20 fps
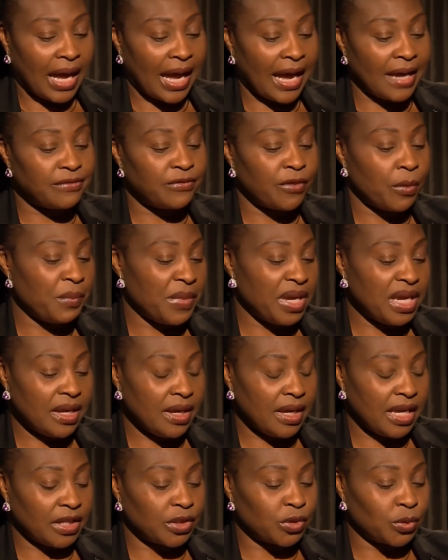And for
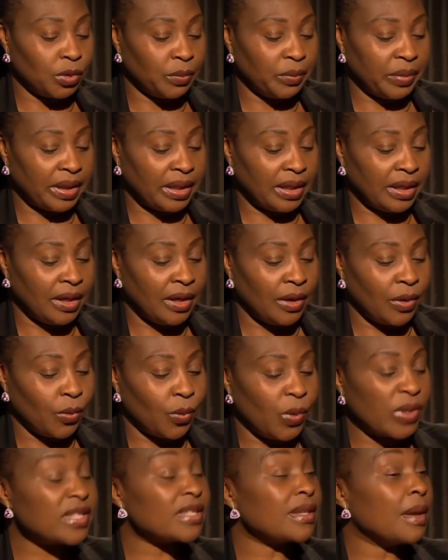me, it would be
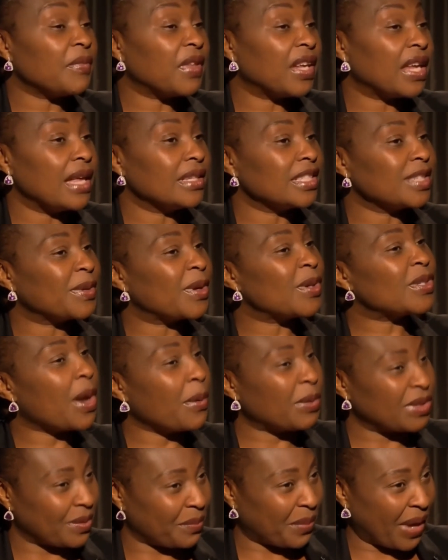with something else because
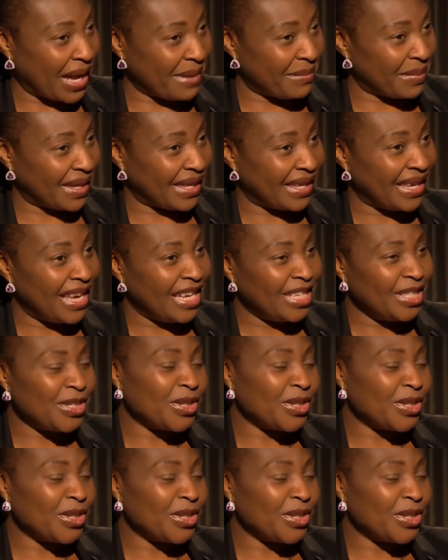I was a baby.